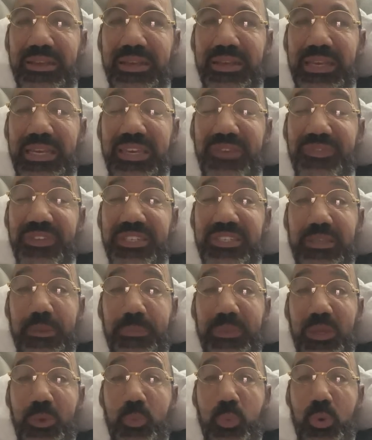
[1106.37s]
even
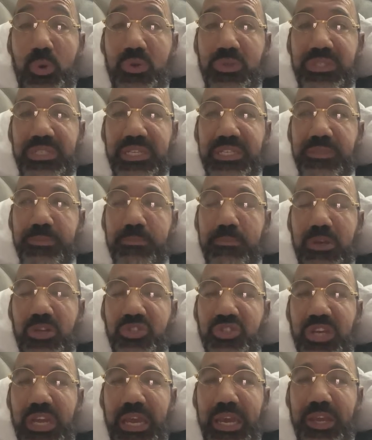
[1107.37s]
something worse is
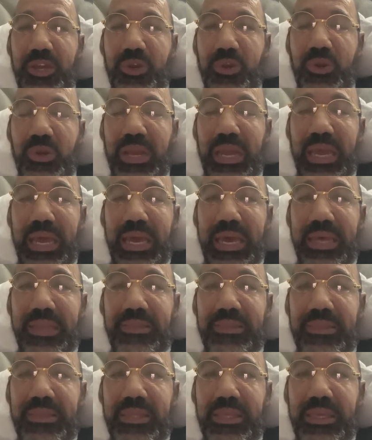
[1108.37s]
much higher at
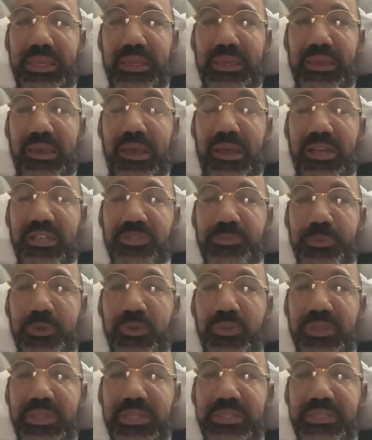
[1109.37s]
the
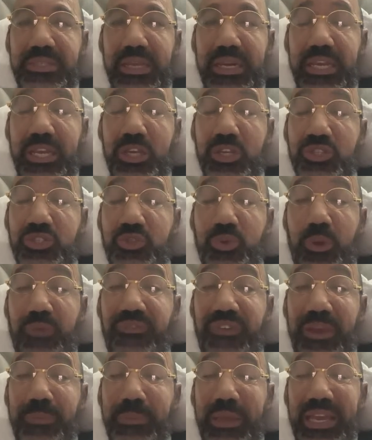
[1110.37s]
hospital in the city. So
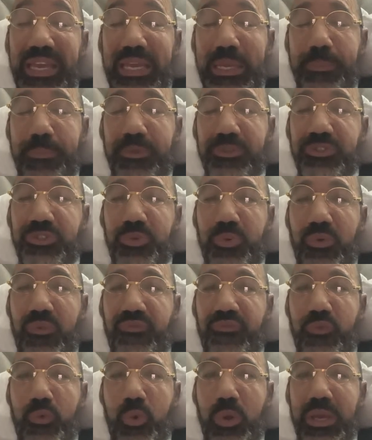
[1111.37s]
if I'm able to
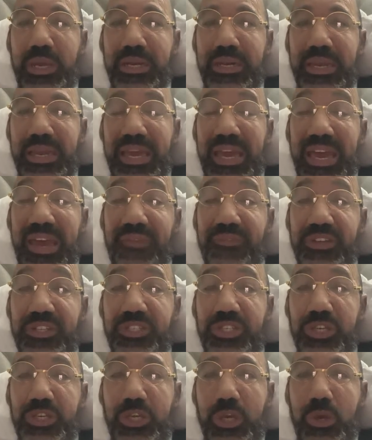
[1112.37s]
avoid having
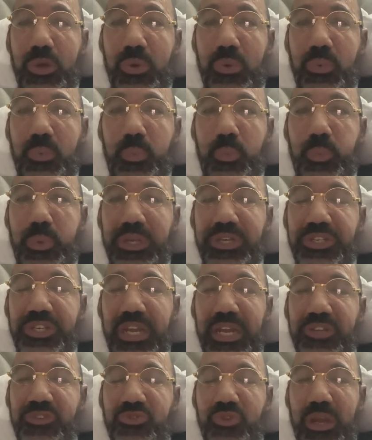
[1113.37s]
to go, which
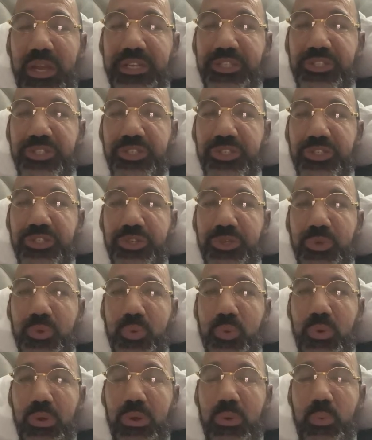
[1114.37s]
I try to
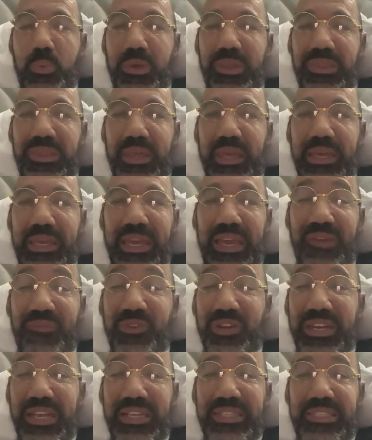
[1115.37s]
do with like
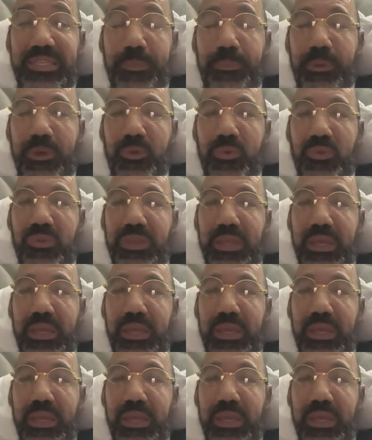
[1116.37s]
everyday typical